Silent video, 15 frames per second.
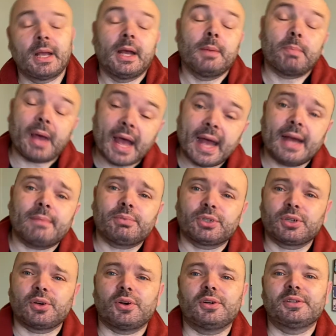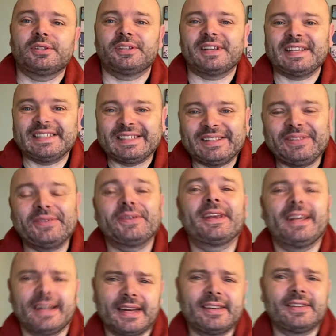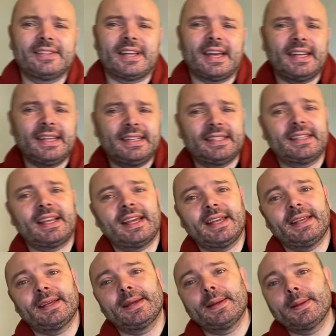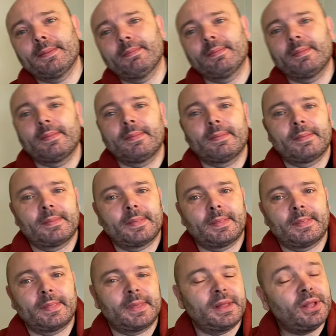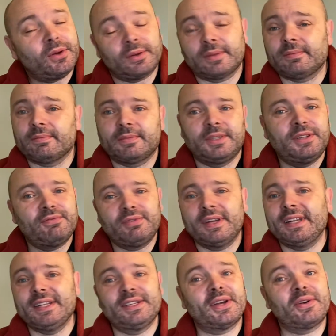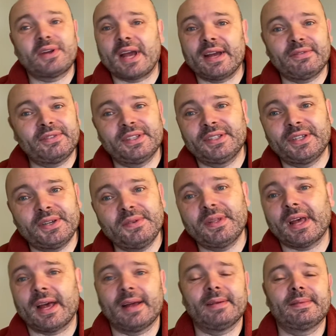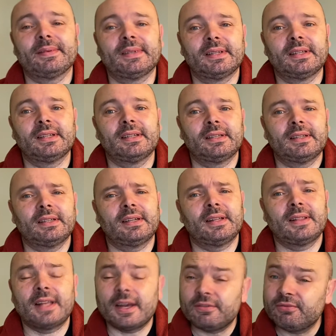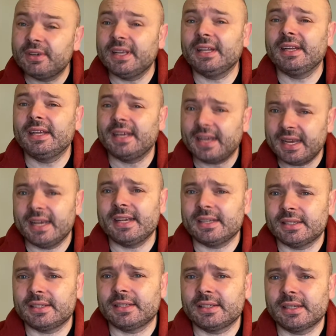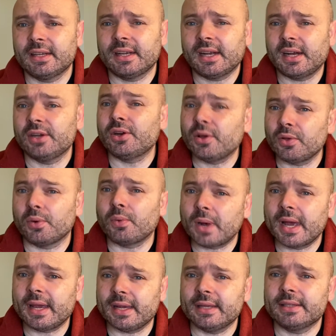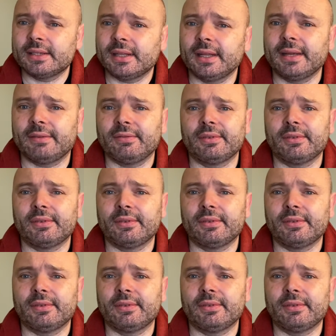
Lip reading: Perhaps God is looking at us and he's saying, look, you really don't have to do that. There really is another way to live.